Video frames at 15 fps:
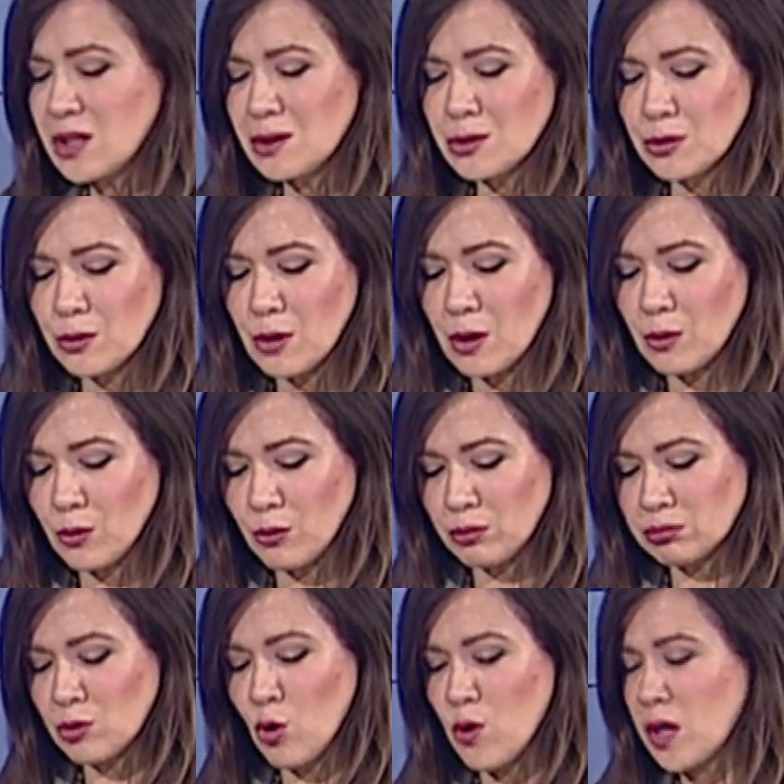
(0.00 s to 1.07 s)
Lou, uh,
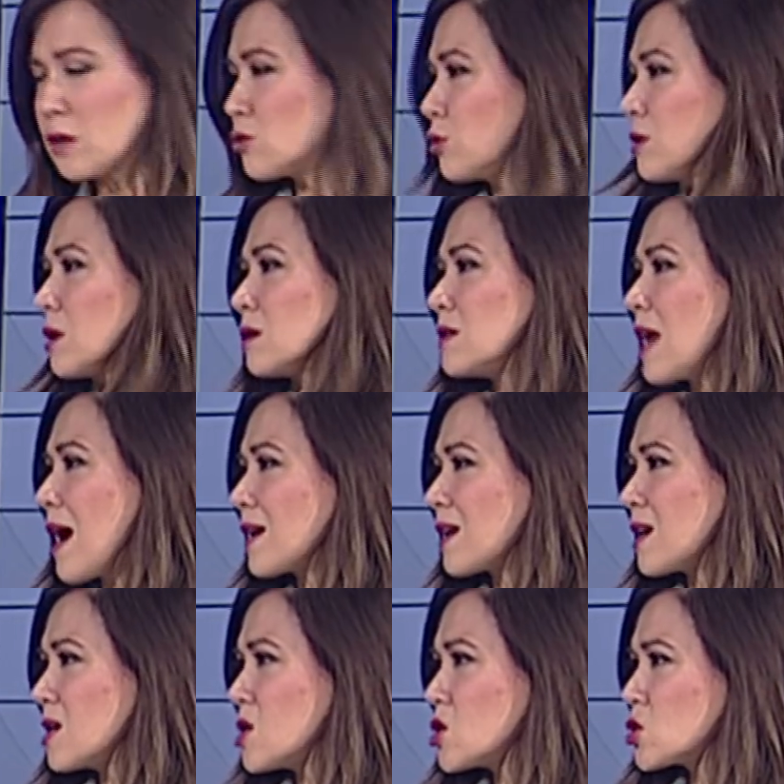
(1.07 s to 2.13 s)
going to the DACA
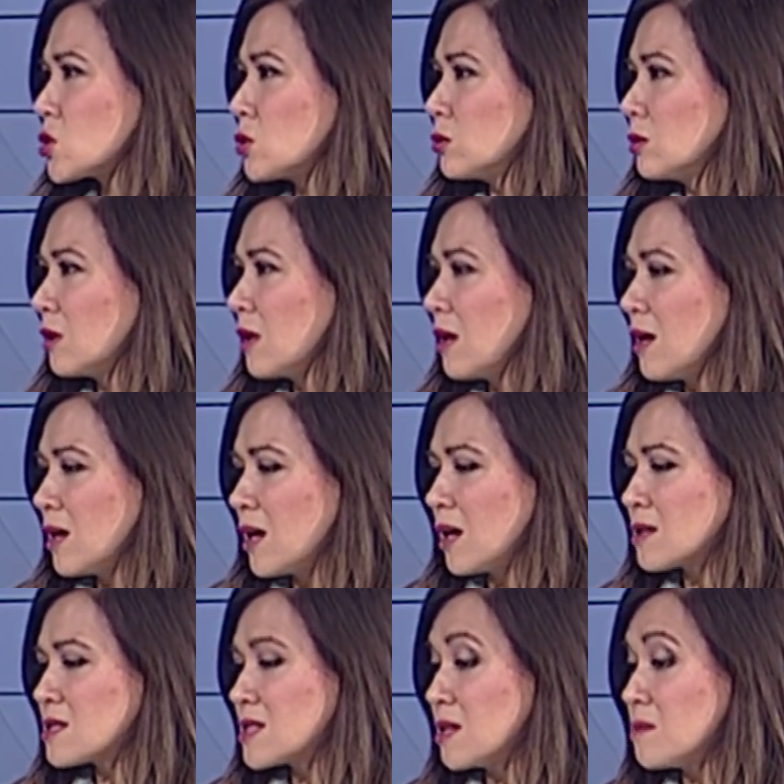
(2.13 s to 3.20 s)
issue, yeah.
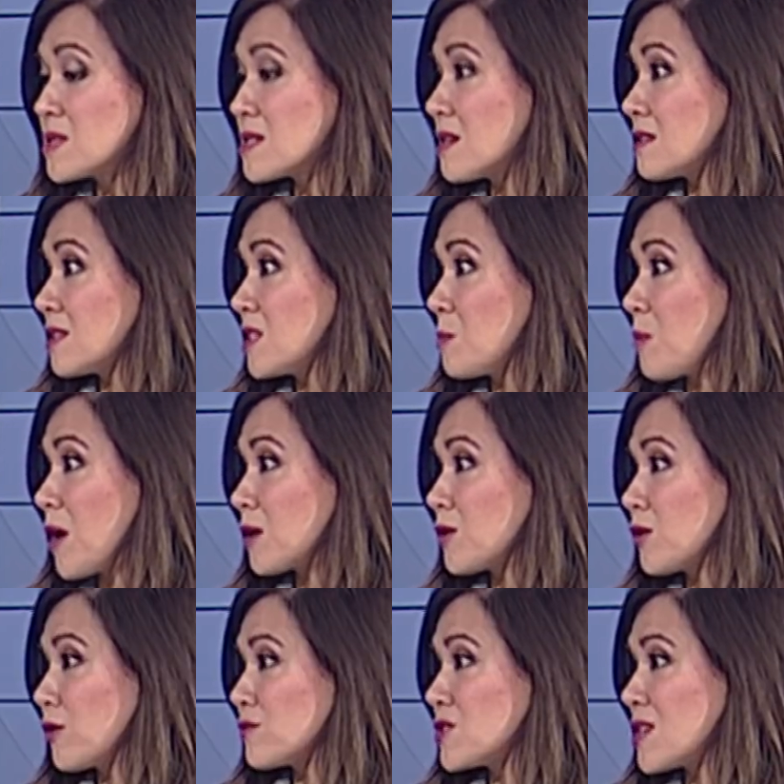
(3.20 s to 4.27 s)
It seems that the
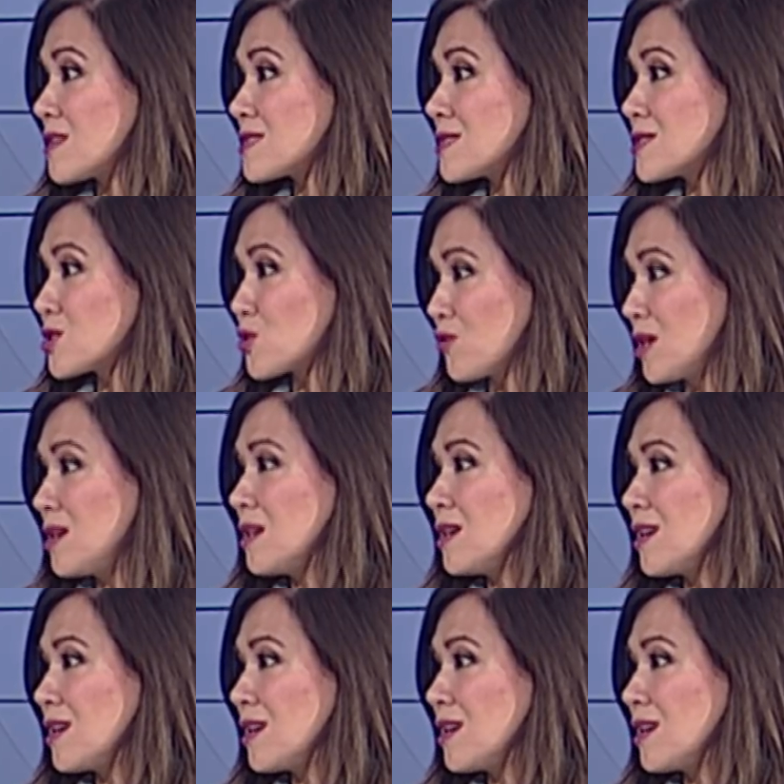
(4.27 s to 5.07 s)
Department of Justice really